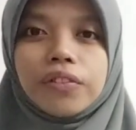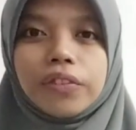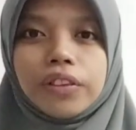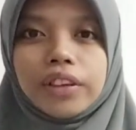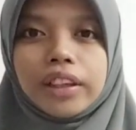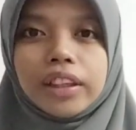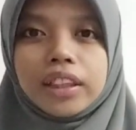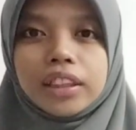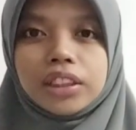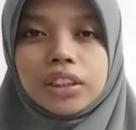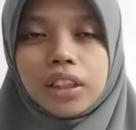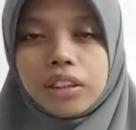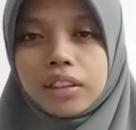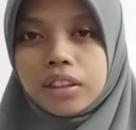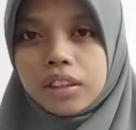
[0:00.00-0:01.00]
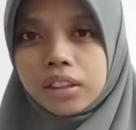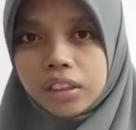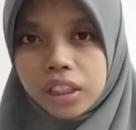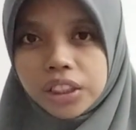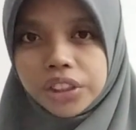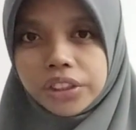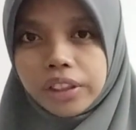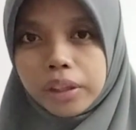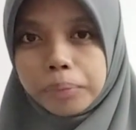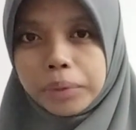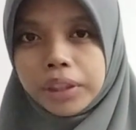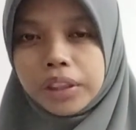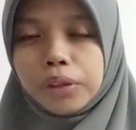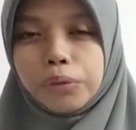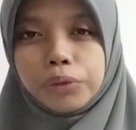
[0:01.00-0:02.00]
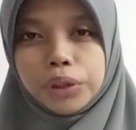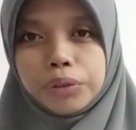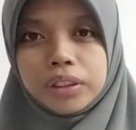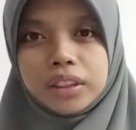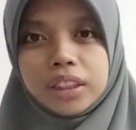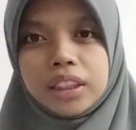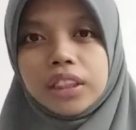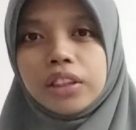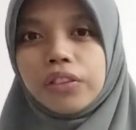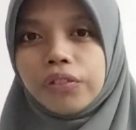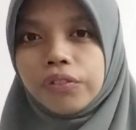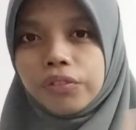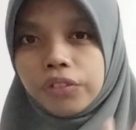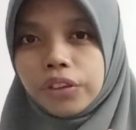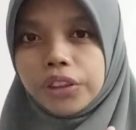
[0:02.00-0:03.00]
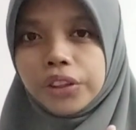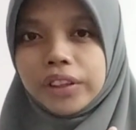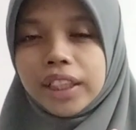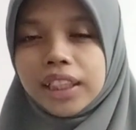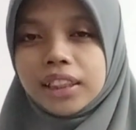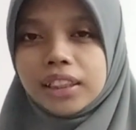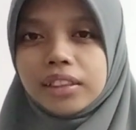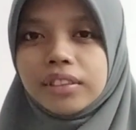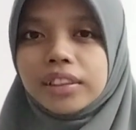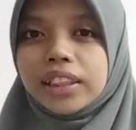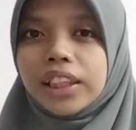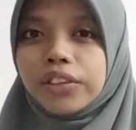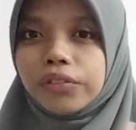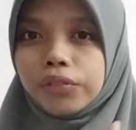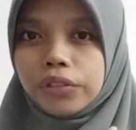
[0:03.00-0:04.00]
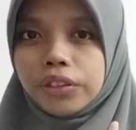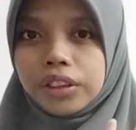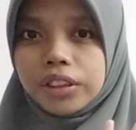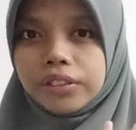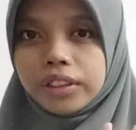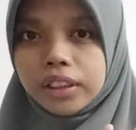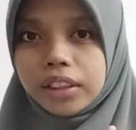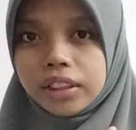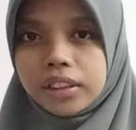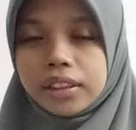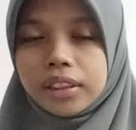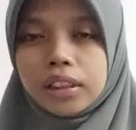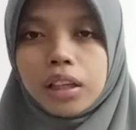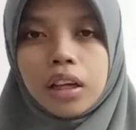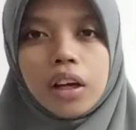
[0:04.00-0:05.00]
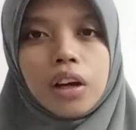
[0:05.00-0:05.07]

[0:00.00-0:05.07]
For the chocolate ganache topping, we will need 4 utensils and 4 ingredients.